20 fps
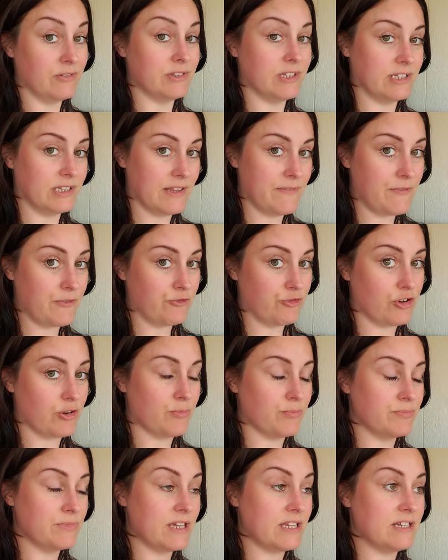in the living
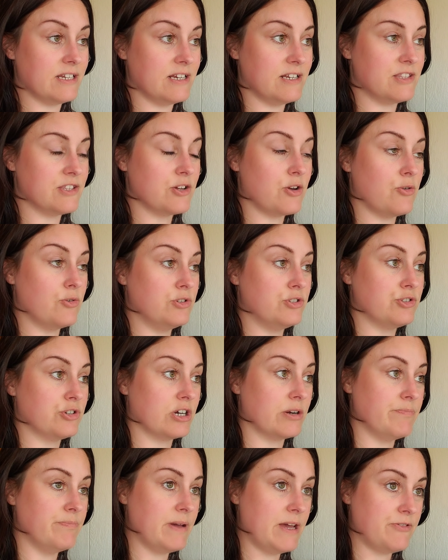room that needed to go into
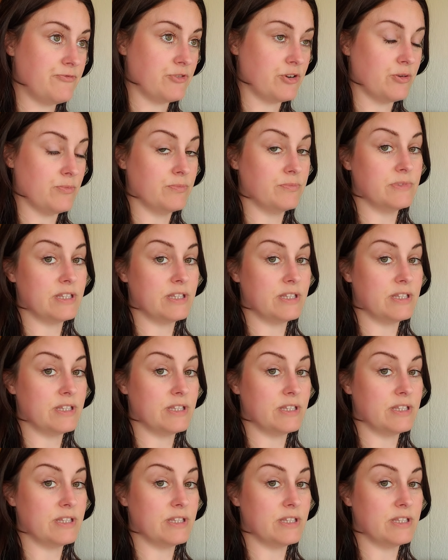our bedroom.